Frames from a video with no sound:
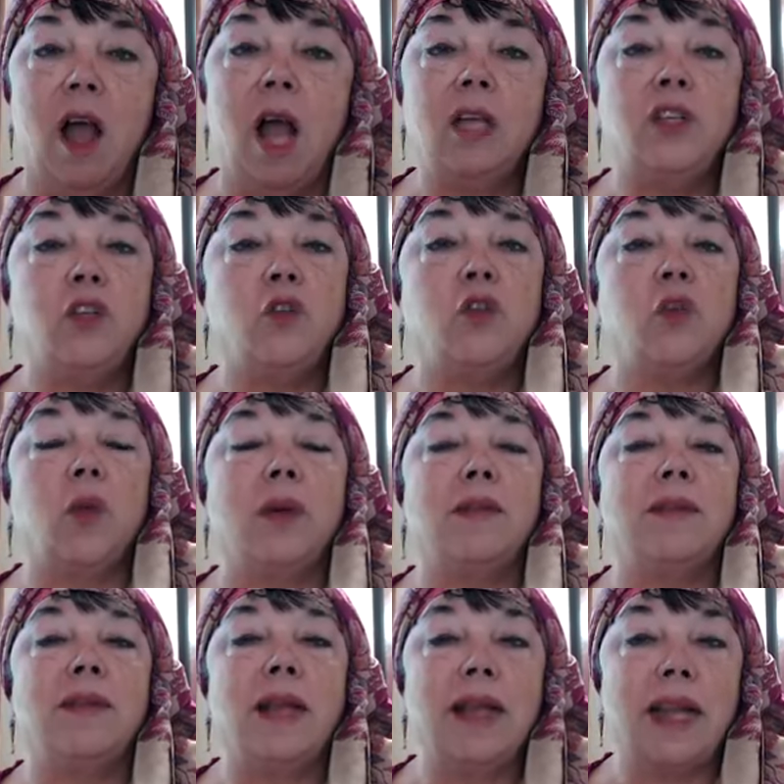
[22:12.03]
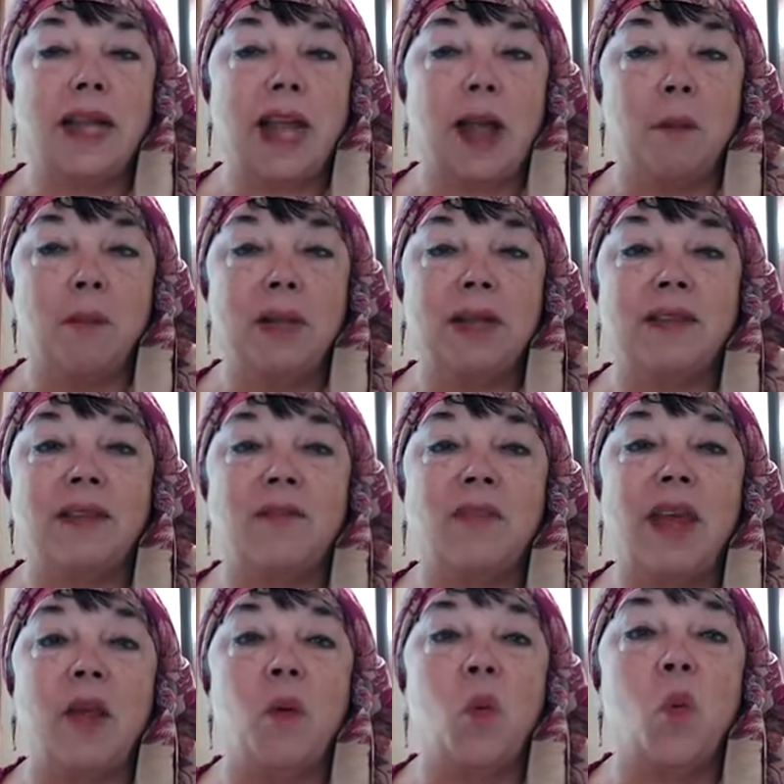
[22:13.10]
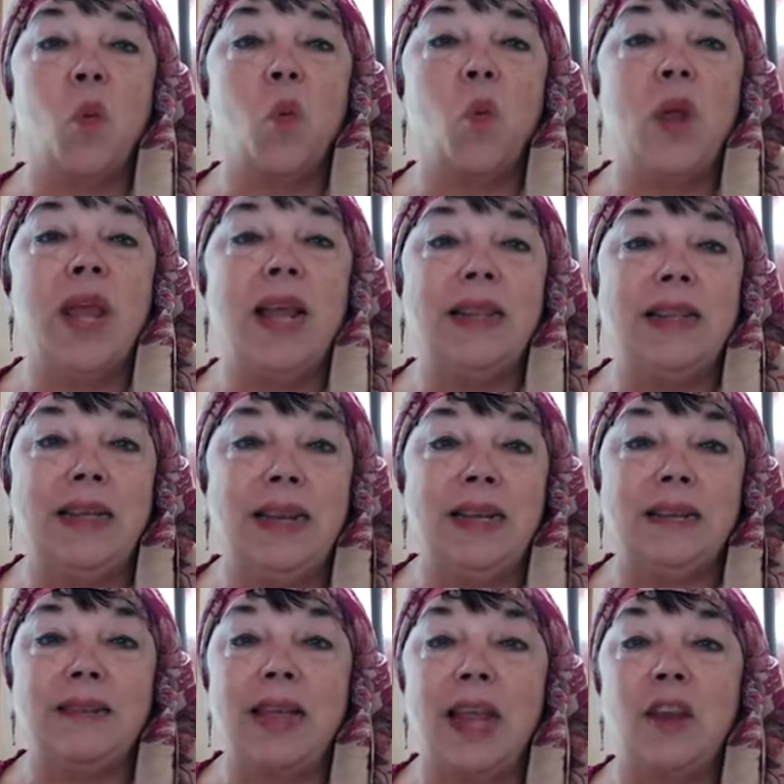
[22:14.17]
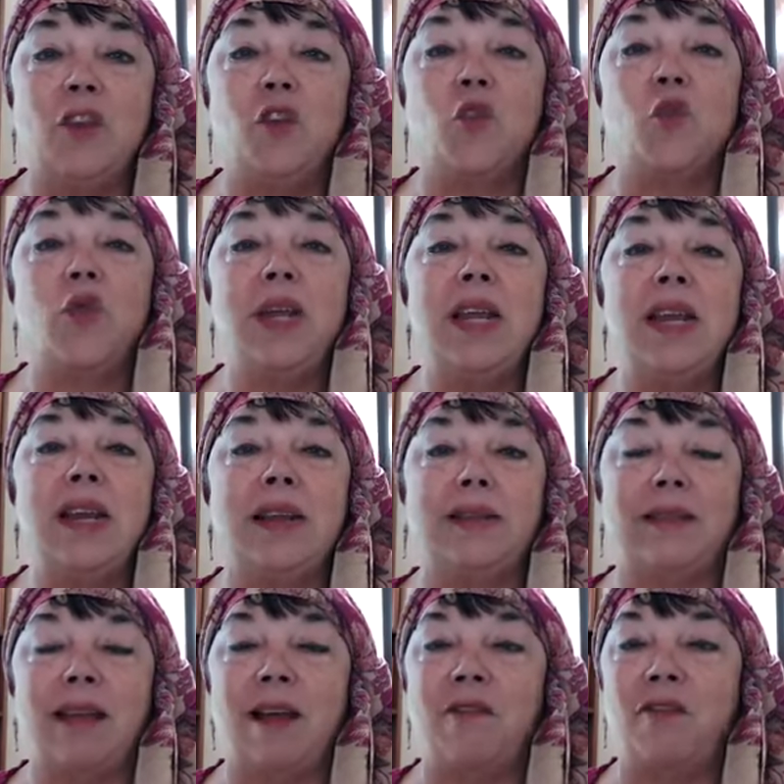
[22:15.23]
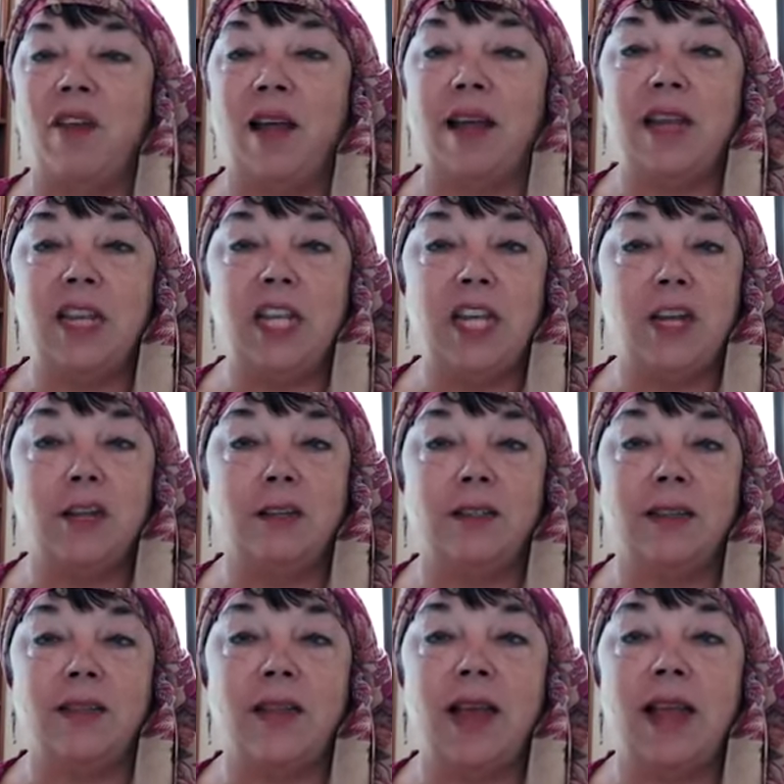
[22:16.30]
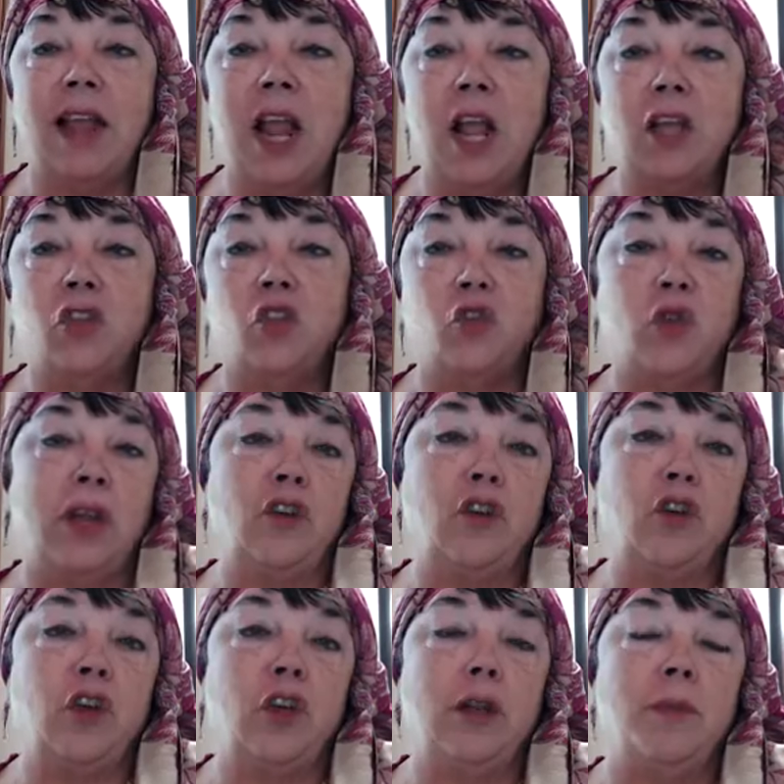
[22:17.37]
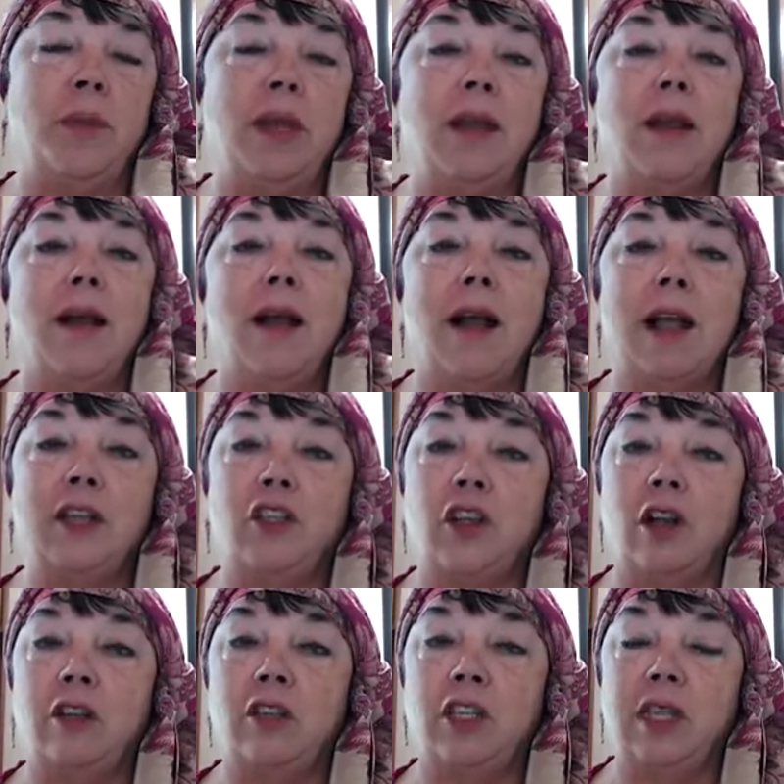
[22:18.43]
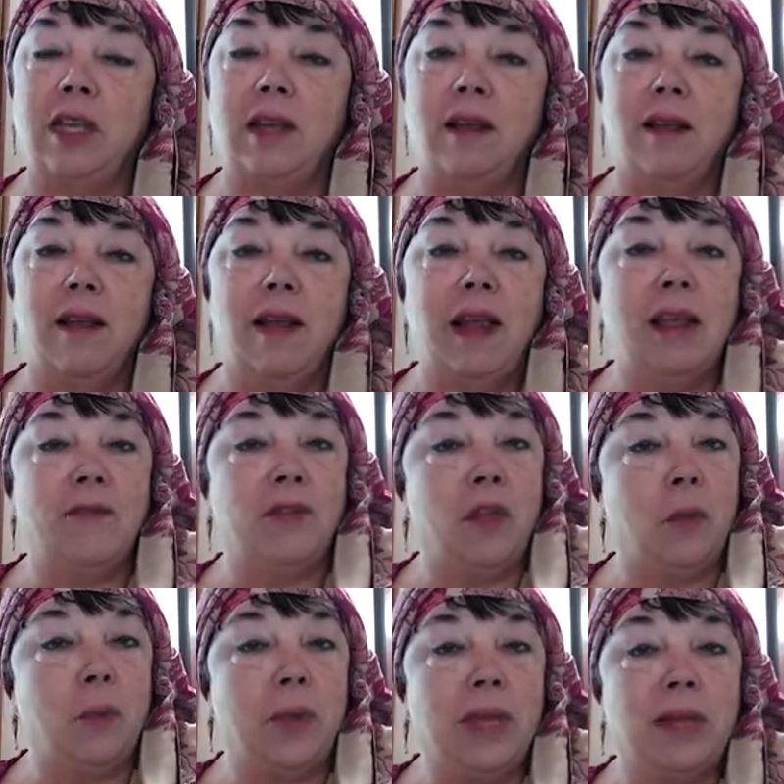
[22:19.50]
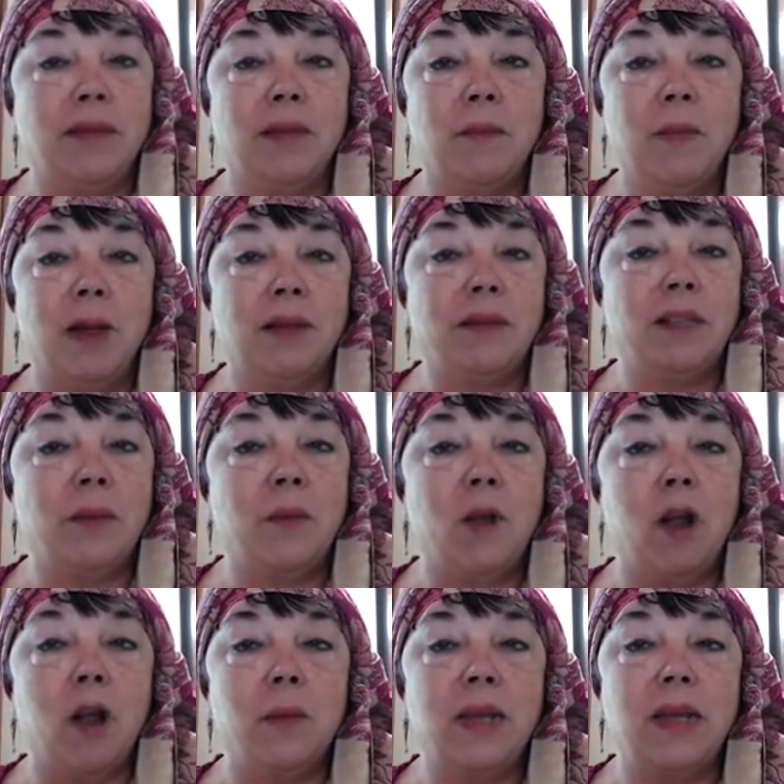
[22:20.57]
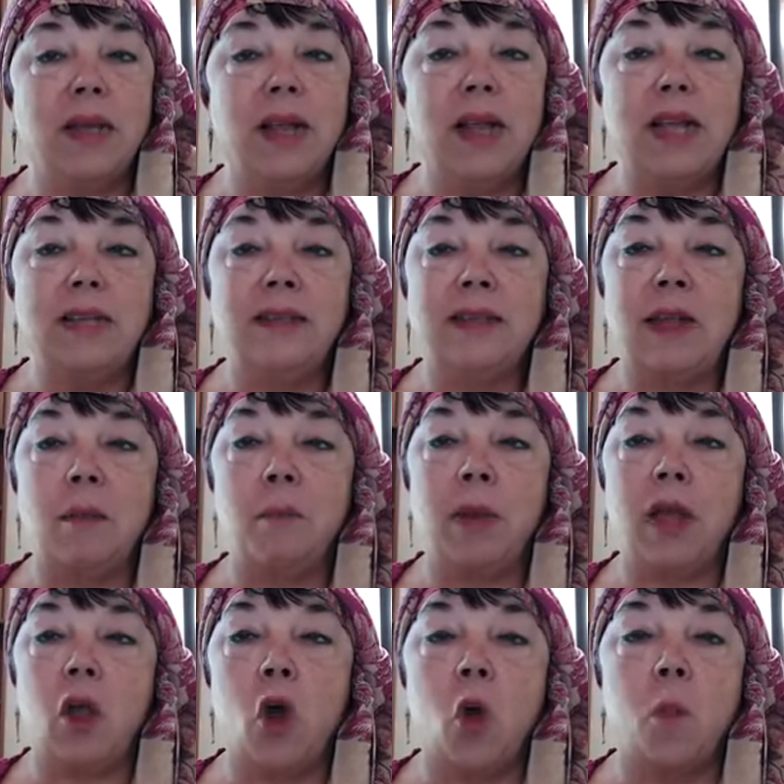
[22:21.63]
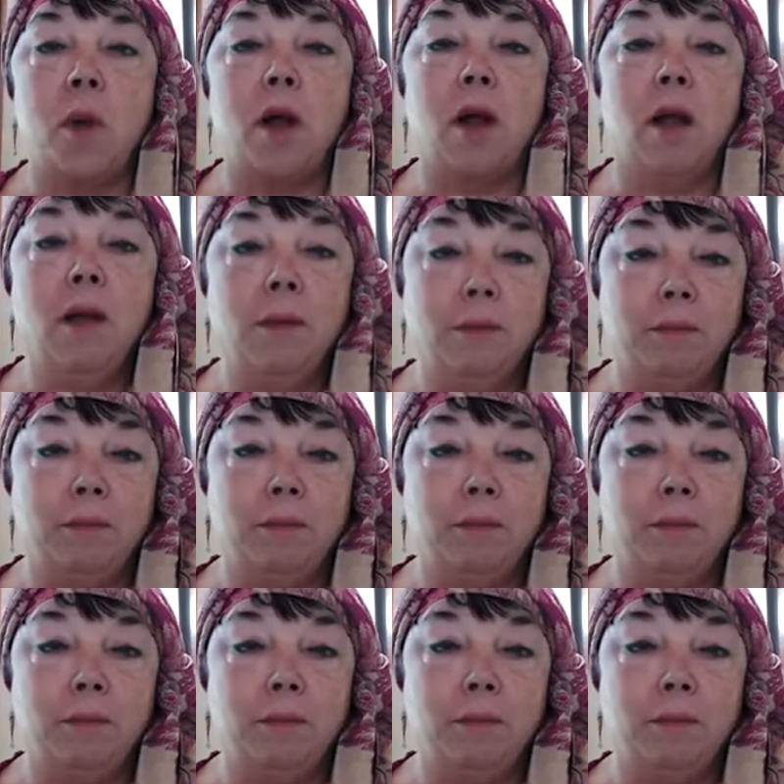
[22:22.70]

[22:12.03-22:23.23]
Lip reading: I do so on the second count because of thy weakliness and greenness of thine years and thy strangerhood. But I charge thee, if there be in the Moslem army sent by Omar